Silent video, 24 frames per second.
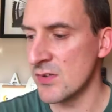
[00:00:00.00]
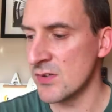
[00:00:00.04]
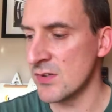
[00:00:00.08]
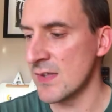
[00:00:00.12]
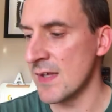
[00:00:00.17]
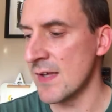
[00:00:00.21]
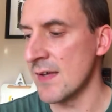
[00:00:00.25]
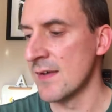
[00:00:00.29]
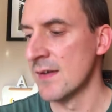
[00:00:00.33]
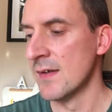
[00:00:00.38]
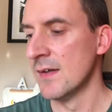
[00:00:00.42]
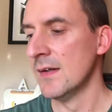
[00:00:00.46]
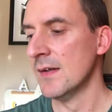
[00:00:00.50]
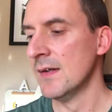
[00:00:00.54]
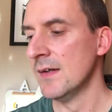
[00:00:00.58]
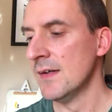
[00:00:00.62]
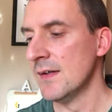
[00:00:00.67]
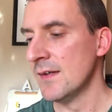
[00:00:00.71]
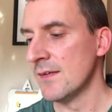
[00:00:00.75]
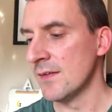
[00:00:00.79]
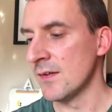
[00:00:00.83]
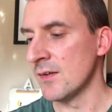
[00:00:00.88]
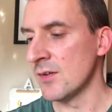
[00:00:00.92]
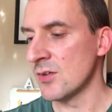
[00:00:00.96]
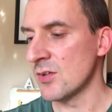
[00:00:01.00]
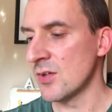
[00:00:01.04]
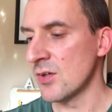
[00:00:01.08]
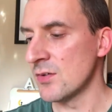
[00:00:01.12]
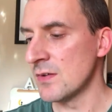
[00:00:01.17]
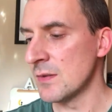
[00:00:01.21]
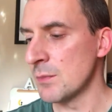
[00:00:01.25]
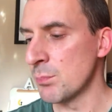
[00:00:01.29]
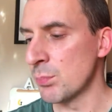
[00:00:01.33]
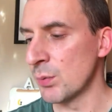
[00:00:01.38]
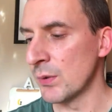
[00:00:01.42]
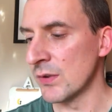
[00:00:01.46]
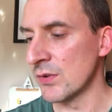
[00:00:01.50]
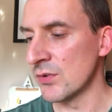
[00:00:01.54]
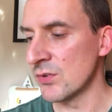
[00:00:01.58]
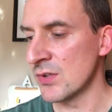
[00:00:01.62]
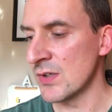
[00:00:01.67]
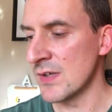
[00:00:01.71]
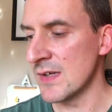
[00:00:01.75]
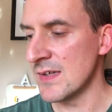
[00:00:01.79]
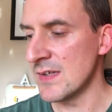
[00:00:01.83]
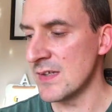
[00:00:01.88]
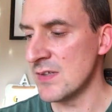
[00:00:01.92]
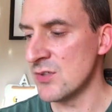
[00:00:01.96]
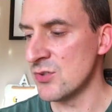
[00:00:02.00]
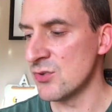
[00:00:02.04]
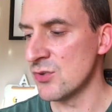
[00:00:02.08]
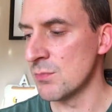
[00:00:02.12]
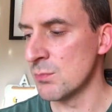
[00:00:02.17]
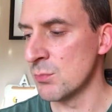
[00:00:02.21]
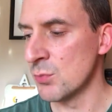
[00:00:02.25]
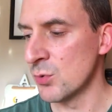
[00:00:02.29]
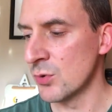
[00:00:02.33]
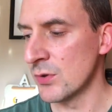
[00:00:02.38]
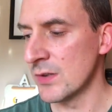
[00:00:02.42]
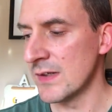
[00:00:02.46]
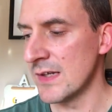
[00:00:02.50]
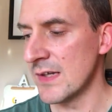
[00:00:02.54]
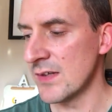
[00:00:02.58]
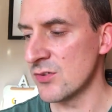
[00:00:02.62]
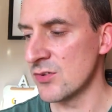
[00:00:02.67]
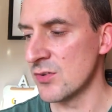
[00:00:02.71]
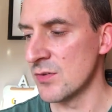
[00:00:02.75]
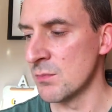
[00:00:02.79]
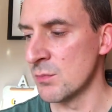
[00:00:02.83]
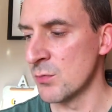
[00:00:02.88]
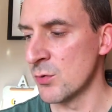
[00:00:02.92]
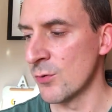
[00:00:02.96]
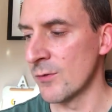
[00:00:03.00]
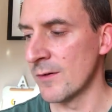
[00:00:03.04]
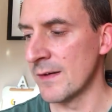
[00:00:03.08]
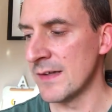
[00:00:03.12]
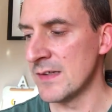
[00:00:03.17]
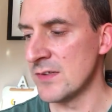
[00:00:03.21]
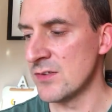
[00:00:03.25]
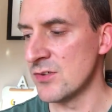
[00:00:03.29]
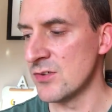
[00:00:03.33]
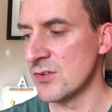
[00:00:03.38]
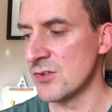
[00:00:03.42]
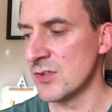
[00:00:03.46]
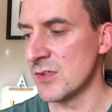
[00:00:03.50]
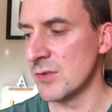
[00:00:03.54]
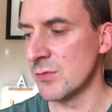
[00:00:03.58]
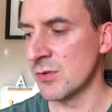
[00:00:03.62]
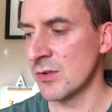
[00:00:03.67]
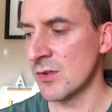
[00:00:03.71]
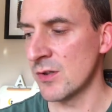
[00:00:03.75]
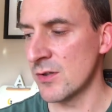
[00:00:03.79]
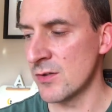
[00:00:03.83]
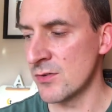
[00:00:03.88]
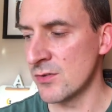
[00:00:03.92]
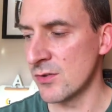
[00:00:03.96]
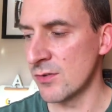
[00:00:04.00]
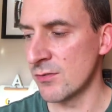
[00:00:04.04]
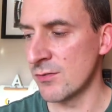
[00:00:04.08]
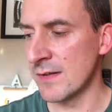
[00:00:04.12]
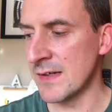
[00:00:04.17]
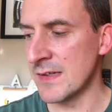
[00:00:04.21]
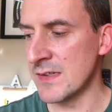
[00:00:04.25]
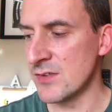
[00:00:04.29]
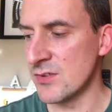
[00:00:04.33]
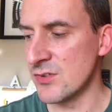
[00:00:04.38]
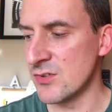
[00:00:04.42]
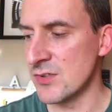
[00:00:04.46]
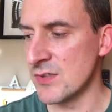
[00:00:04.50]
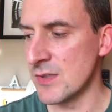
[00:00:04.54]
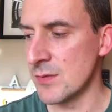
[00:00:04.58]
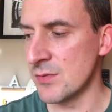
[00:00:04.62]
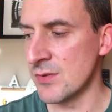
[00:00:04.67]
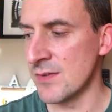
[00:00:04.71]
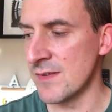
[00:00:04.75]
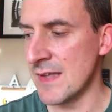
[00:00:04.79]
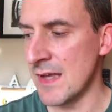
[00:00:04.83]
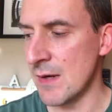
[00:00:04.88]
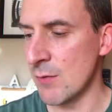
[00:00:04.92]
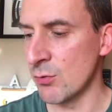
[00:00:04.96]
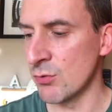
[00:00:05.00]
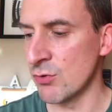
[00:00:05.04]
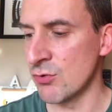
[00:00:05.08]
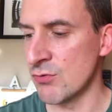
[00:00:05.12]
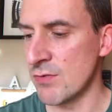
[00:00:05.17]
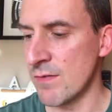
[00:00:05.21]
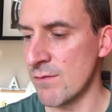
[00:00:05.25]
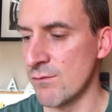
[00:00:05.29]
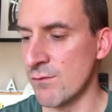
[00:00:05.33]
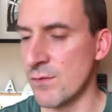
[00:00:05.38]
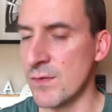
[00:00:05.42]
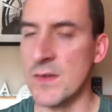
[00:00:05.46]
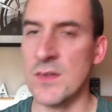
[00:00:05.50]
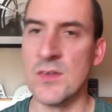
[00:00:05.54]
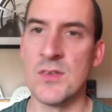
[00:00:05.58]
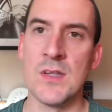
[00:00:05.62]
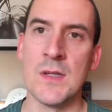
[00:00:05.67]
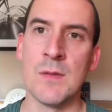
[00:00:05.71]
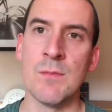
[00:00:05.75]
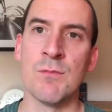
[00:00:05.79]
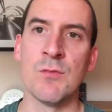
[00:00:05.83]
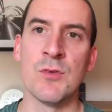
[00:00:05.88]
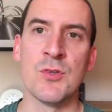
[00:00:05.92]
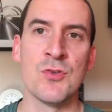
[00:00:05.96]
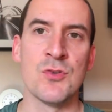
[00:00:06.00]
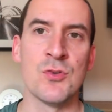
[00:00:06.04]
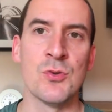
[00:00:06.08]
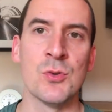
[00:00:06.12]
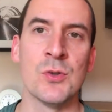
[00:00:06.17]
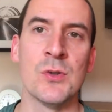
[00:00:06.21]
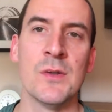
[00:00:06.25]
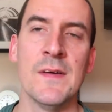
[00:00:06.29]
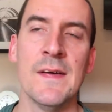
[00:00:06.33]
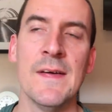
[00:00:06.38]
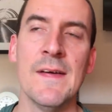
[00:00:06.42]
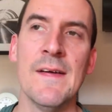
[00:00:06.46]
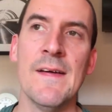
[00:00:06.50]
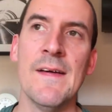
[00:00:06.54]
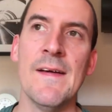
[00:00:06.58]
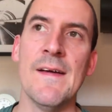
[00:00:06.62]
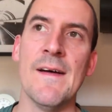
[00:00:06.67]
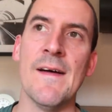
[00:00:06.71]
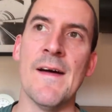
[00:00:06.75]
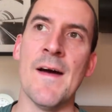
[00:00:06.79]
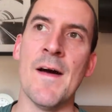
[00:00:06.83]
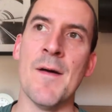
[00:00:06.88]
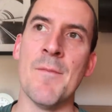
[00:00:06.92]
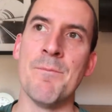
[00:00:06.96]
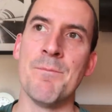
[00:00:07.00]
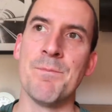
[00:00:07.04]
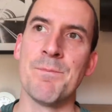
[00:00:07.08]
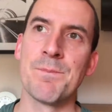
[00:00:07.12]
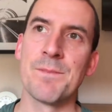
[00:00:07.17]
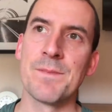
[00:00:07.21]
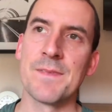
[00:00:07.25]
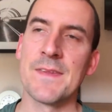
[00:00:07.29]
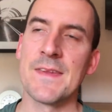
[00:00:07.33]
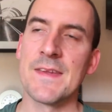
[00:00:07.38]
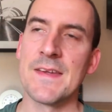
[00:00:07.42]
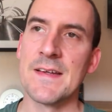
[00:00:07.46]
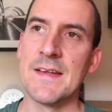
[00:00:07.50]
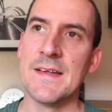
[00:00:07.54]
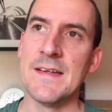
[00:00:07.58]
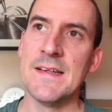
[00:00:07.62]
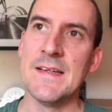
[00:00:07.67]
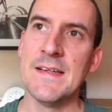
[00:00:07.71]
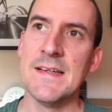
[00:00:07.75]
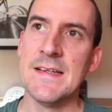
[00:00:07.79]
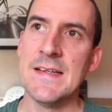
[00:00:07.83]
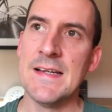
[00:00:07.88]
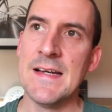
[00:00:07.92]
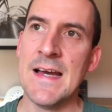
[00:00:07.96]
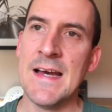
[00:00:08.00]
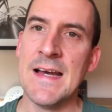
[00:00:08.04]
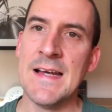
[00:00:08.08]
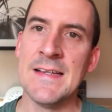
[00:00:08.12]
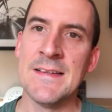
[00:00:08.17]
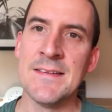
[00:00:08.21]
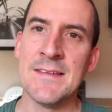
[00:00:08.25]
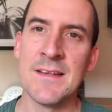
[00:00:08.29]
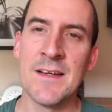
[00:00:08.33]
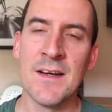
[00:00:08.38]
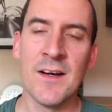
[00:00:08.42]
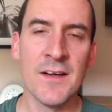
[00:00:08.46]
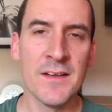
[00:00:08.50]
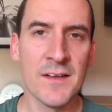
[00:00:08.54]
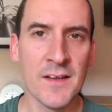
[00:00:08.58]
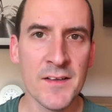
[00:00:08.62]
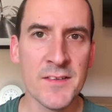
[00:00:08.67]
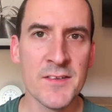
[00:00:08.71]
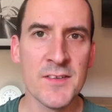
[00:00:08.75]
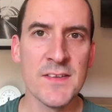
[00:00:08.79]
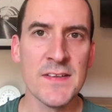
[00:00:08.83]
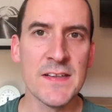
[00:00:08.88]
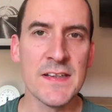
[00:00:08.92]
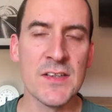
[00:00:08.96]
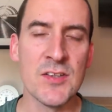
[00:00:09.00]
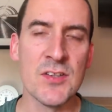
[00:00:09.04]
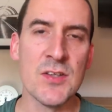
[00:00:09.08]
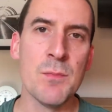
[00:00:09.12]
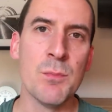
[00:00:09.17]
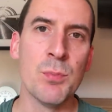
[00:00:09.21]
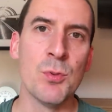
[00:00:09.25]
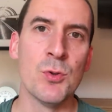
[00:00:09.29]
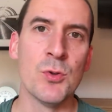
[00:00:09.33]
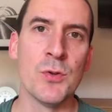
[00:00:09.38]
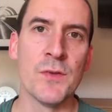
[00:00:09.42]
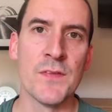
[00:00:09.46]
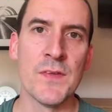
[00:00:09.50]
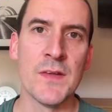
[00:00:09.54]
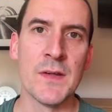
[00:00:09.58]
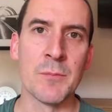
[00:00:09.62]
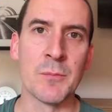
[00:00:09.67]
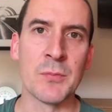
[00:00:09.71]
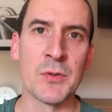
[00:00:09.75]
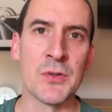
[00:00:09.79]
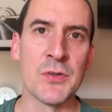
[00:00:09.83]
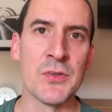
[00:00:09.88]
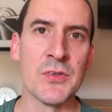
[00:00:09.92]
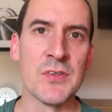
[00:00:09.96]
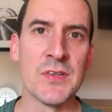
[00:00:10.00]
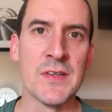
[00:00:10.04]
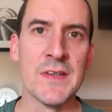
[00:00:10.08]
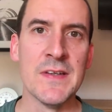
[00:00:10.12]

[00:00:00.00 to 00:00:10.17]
there. This only brings cohesion, more connection and more relationships, closer relationships, and that will strengthen the team for sure. And I just think it's an important thing, because